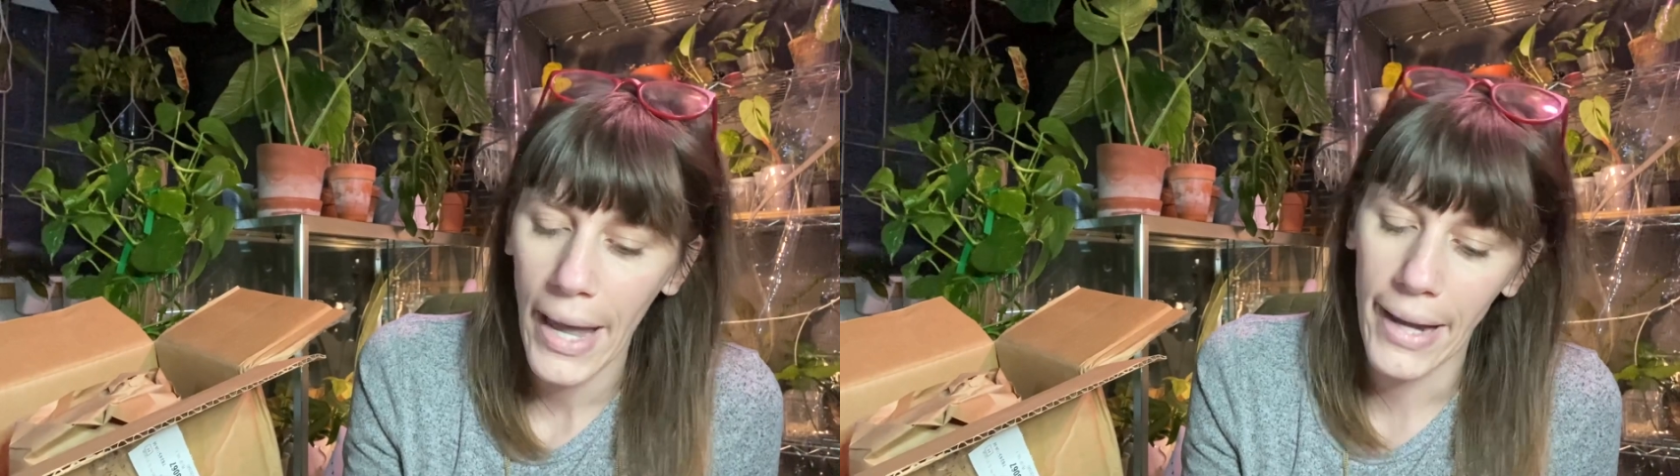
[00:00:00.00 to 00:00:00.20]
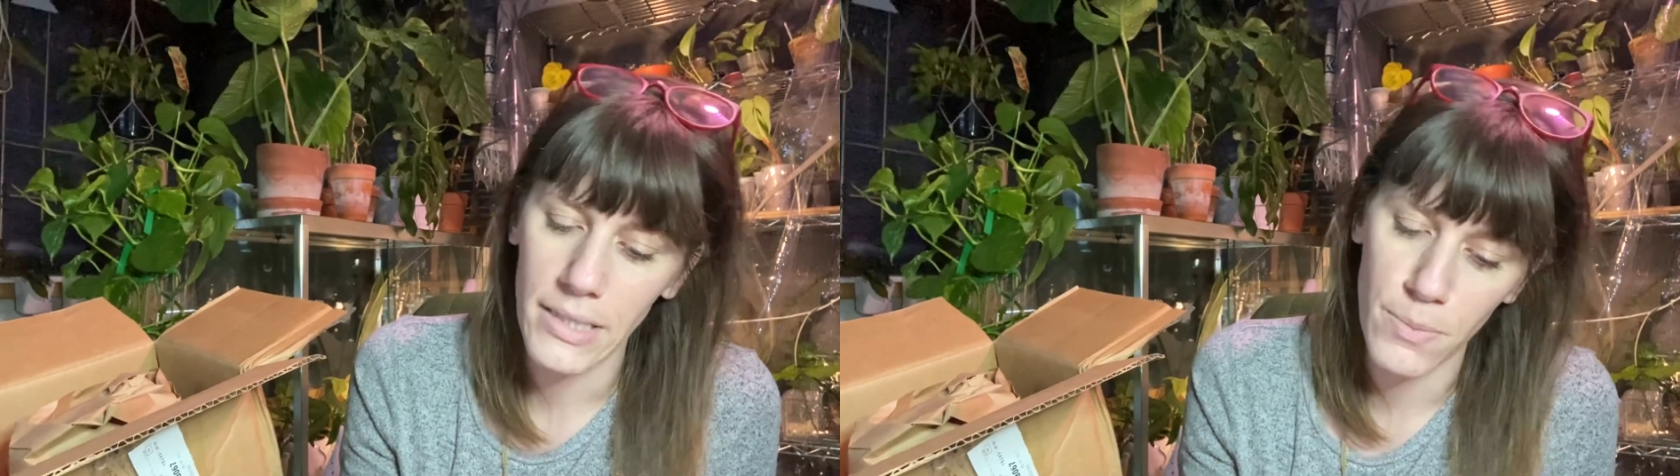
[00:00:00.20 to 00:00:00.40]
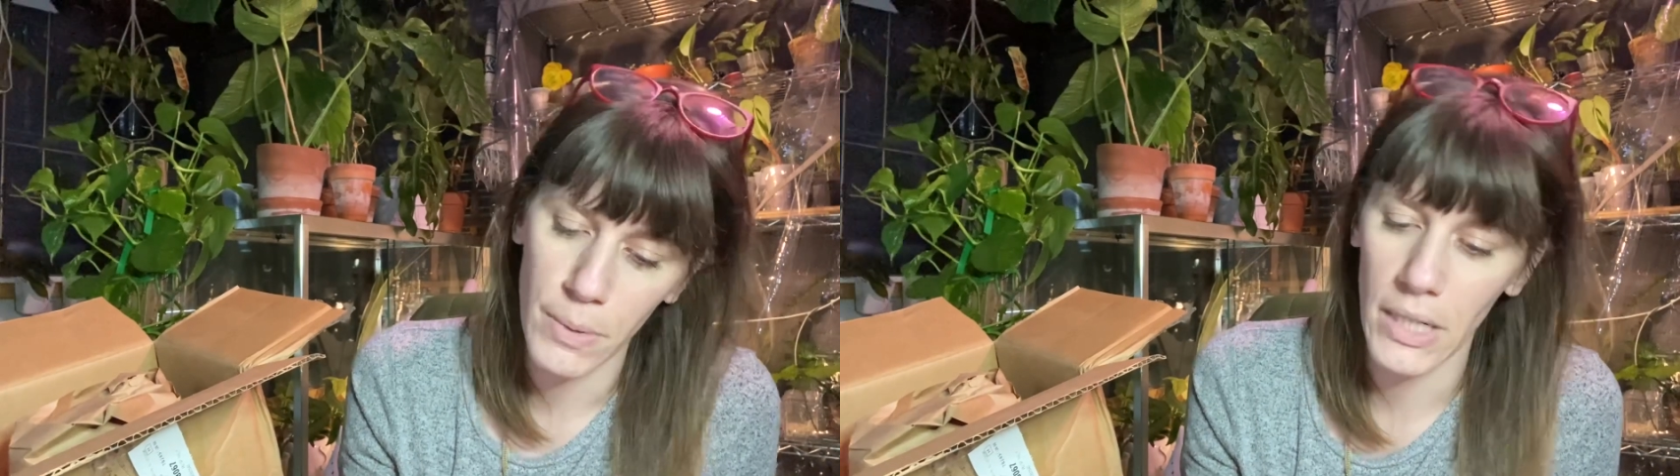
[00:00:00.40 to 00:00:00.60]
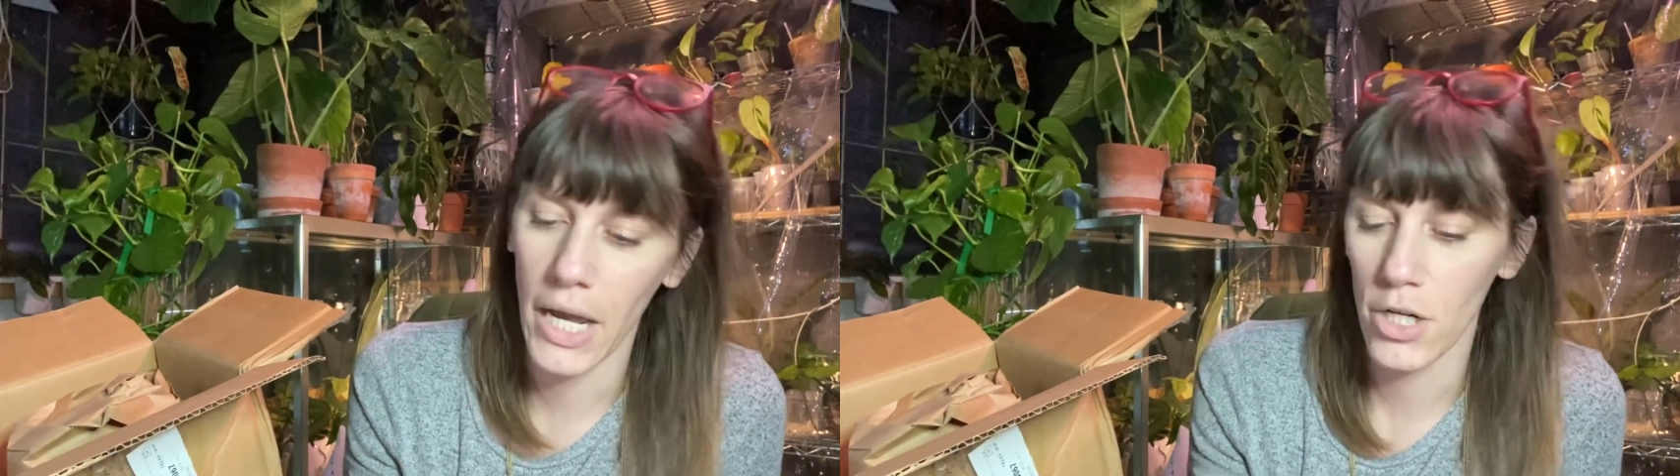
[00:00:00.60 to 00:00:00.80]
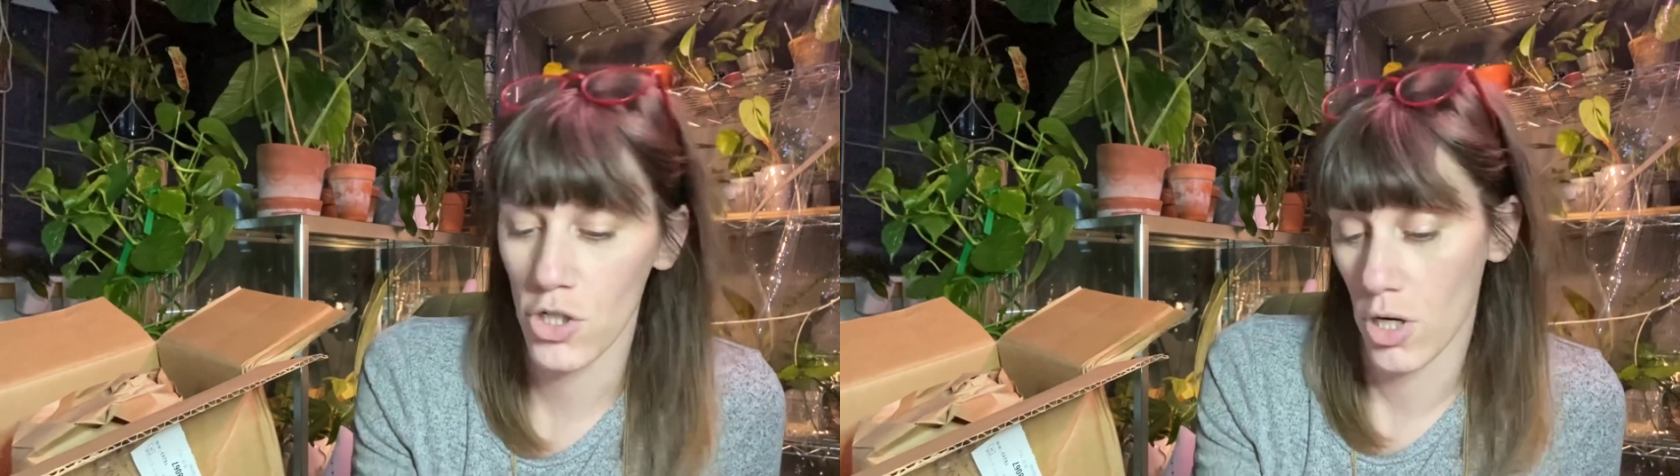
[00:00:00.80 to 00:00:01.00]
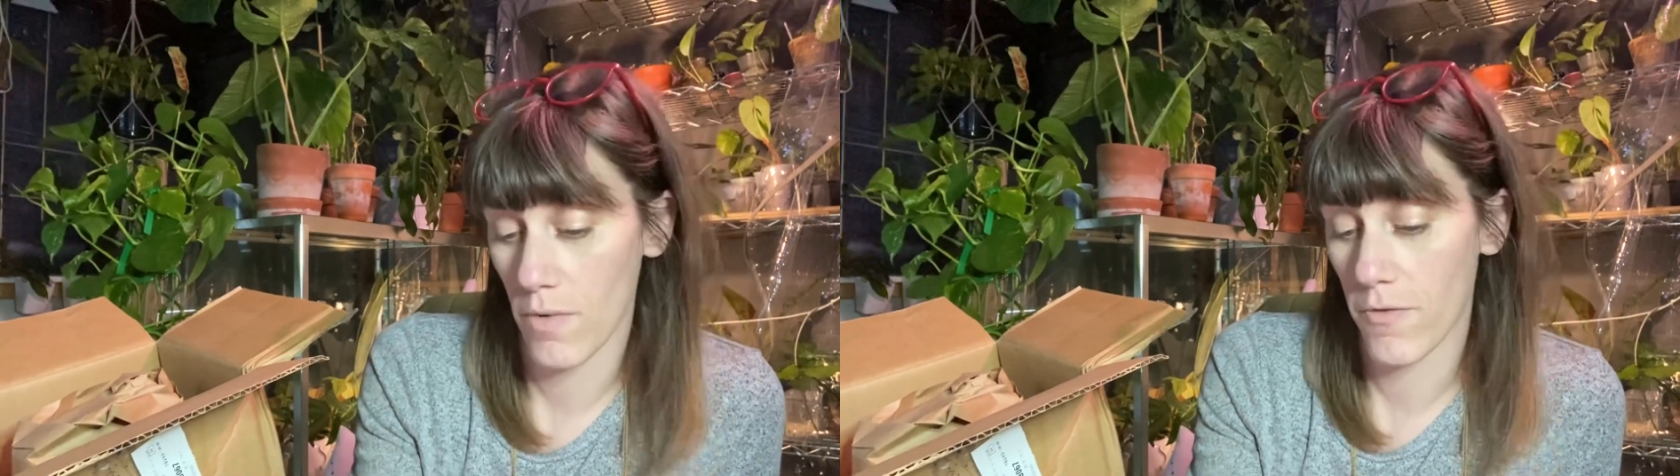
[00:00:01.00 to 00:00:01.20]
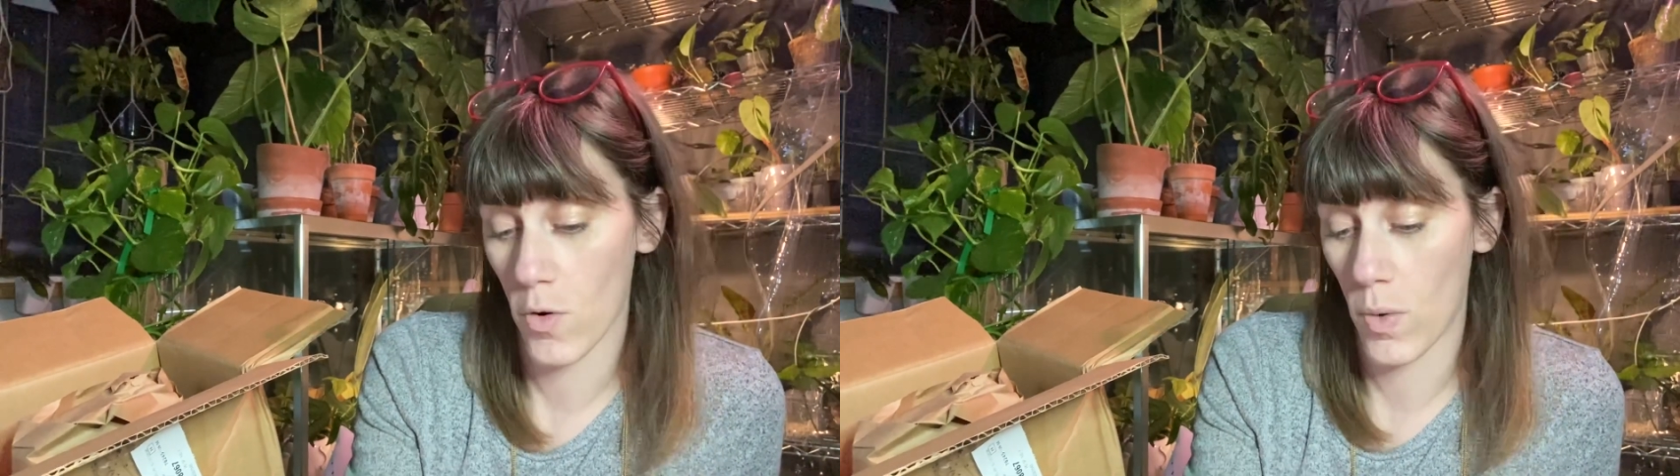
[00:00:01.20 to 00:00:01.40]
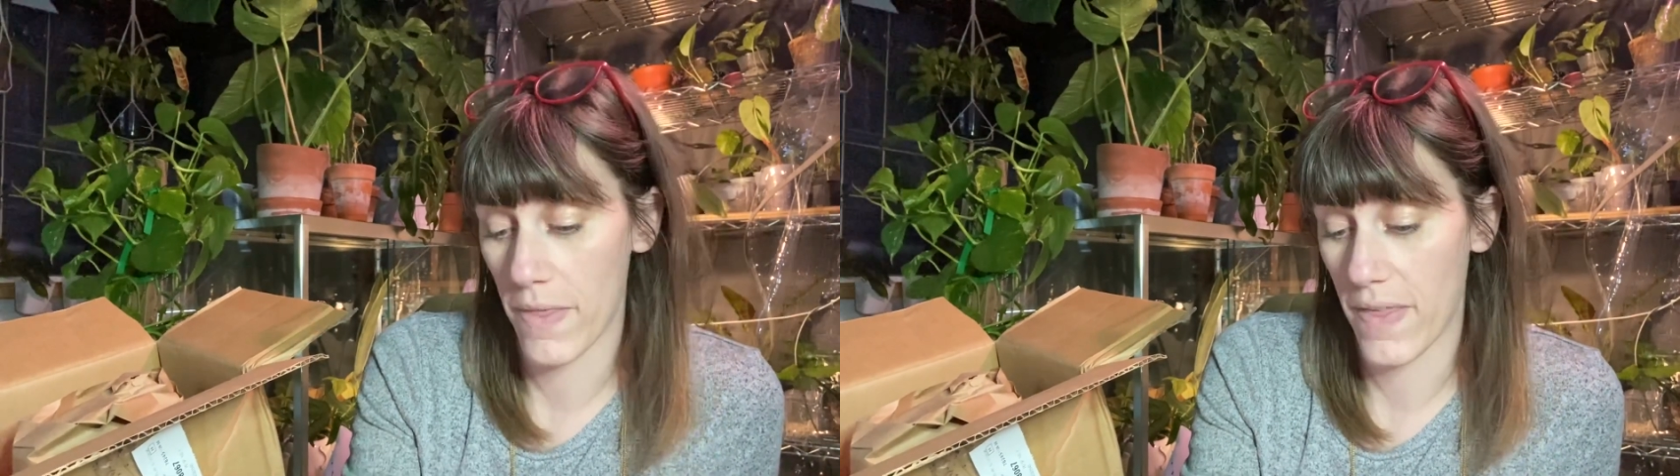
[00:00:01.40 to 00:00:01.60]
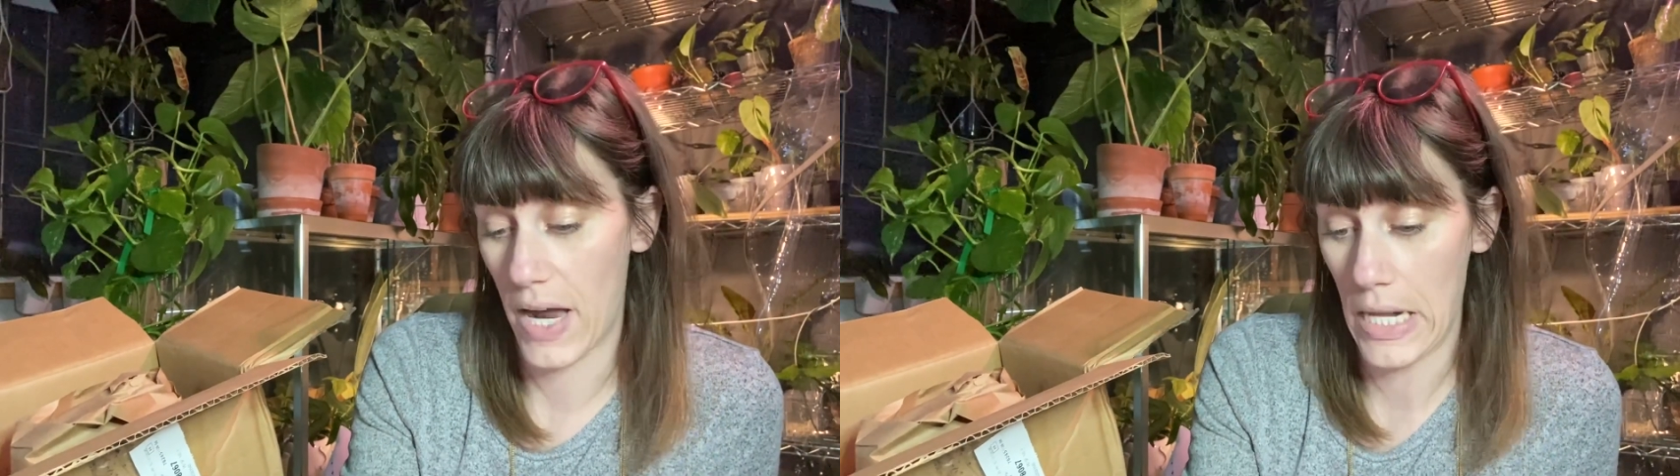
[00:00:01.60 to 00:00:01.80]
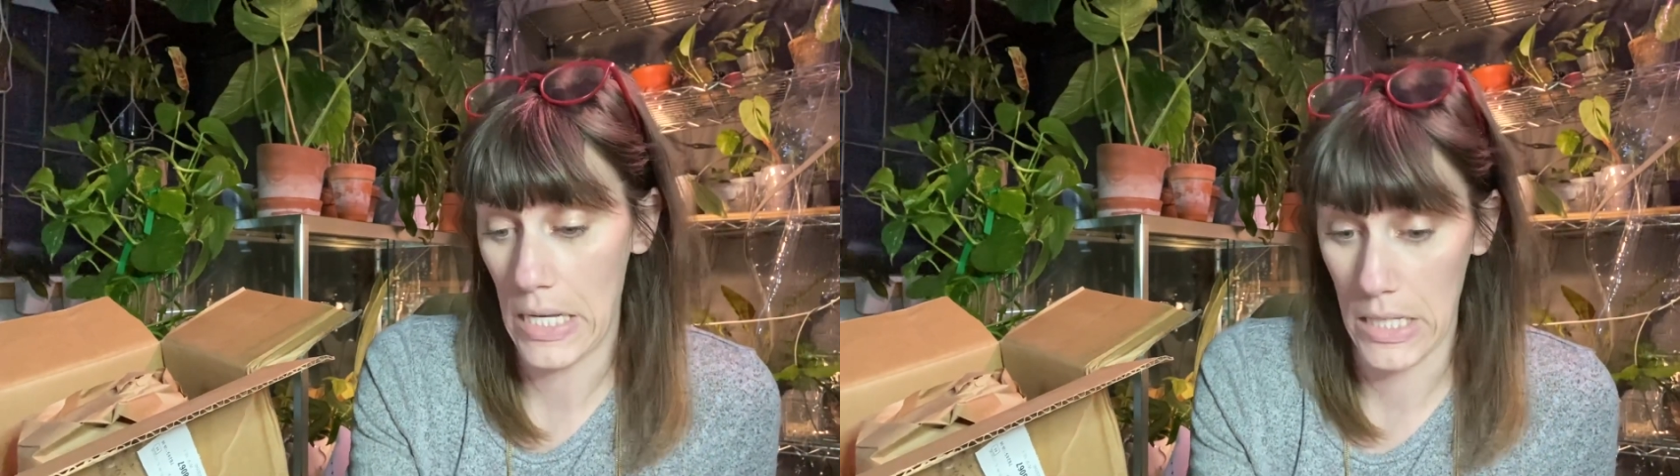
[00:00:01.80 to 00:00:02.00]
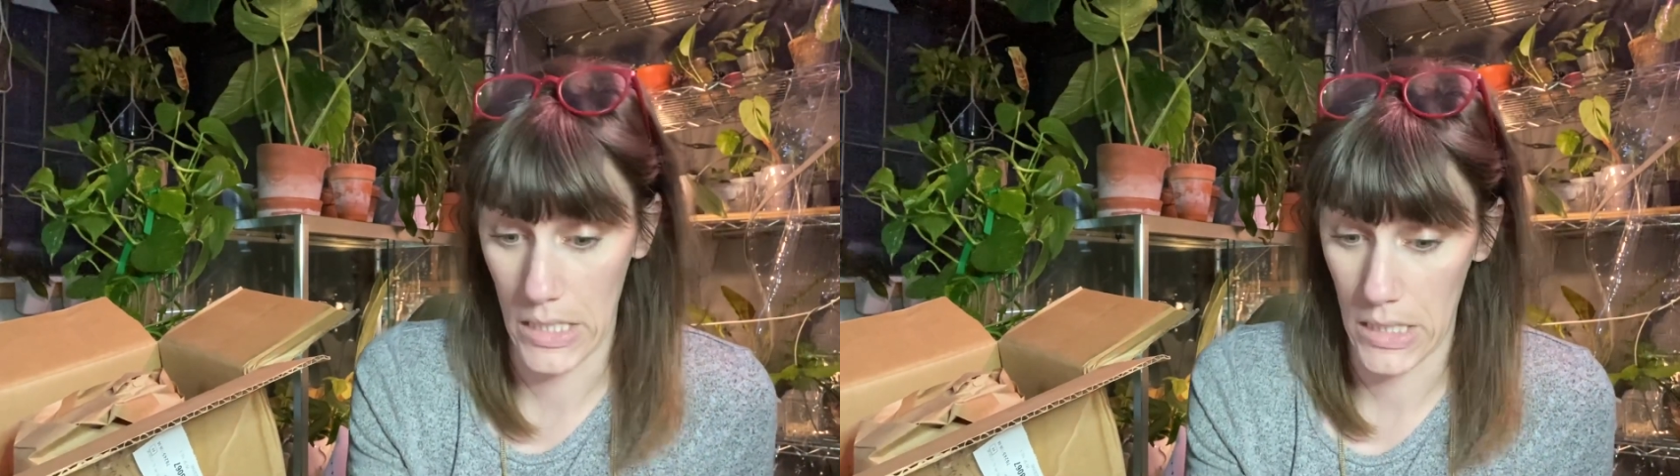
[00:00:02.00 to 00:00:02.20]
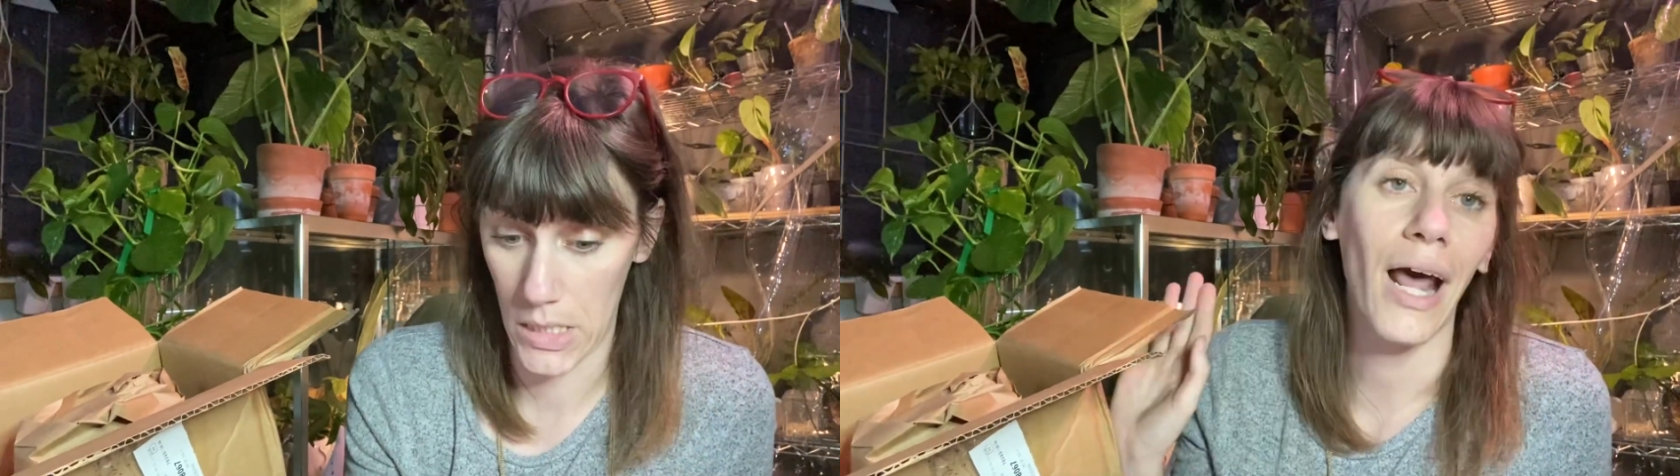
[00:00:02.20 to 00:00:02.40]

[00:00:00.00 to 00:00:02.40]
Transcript: explanation for what that is.